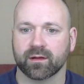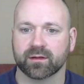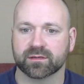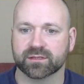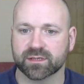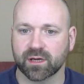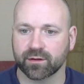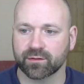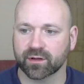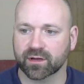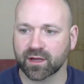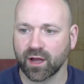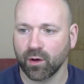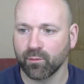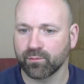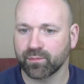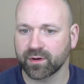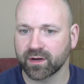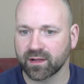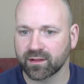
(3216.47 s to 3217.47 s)
So the
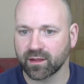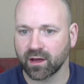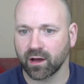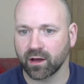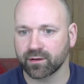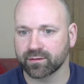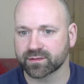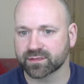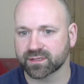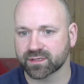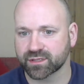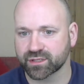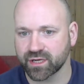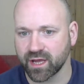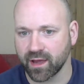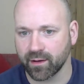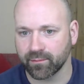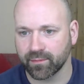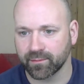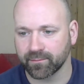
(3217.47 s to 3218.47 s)
company that owns the
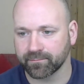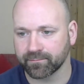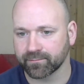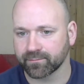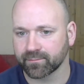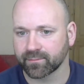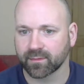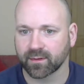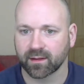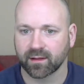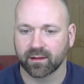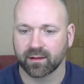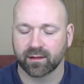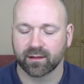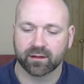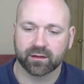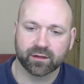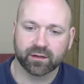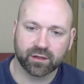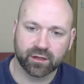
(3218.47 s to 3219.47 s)
ship.
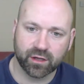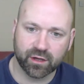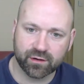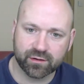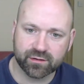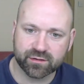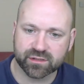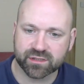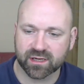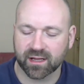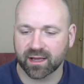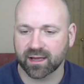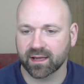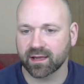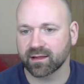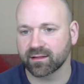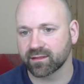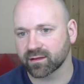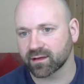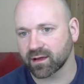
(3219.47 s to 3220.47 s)

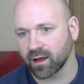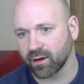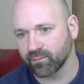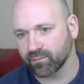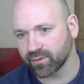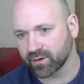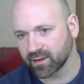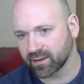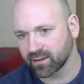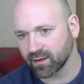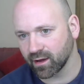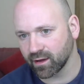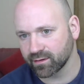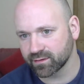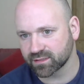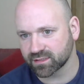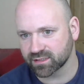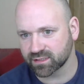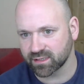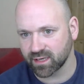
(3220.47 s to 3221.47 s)
Usually the company that
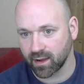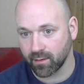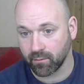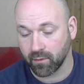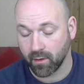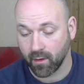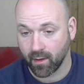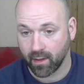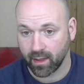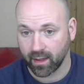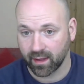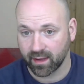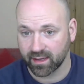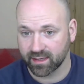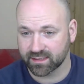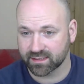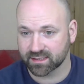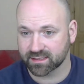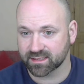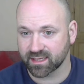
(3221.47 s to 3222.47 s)
owns the ship
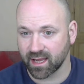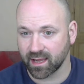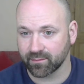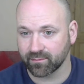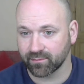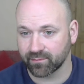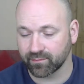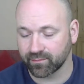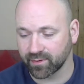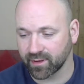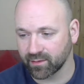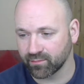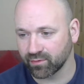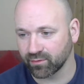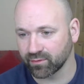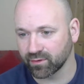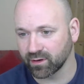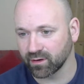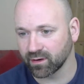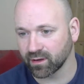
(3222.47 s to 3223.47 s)
is the same
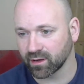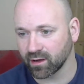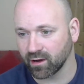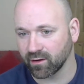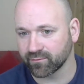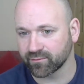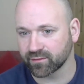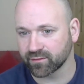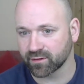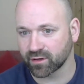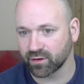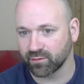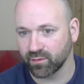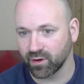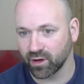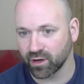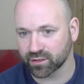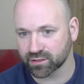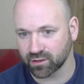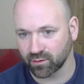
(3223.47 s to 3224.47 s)
people that look after the
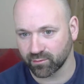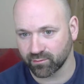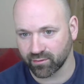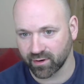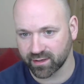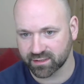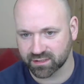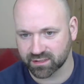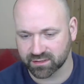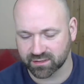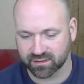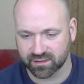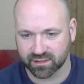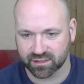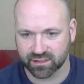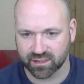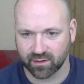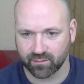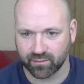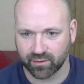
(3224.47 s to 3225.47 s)
commercial operations of the
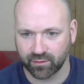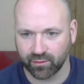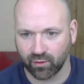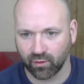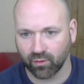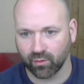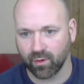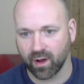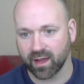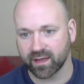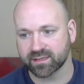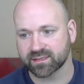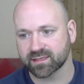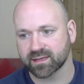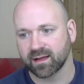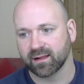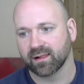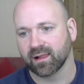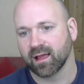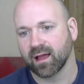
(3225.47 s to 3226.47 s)
ship, but not always.
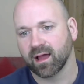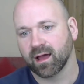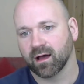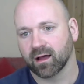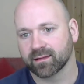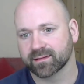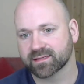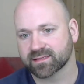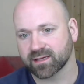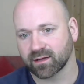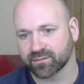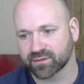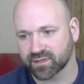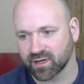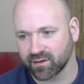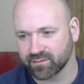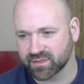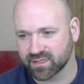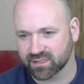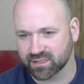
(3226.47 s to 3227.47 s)
And
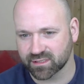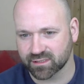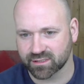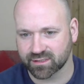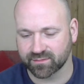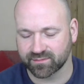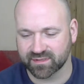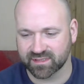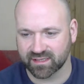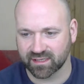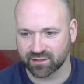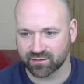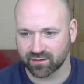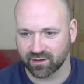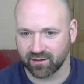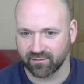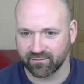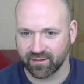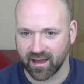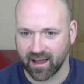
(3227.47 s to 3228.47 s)
sometimes it's a
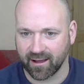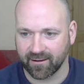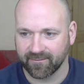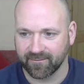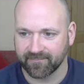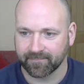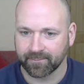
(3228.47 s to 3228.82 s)
subsidiary of that.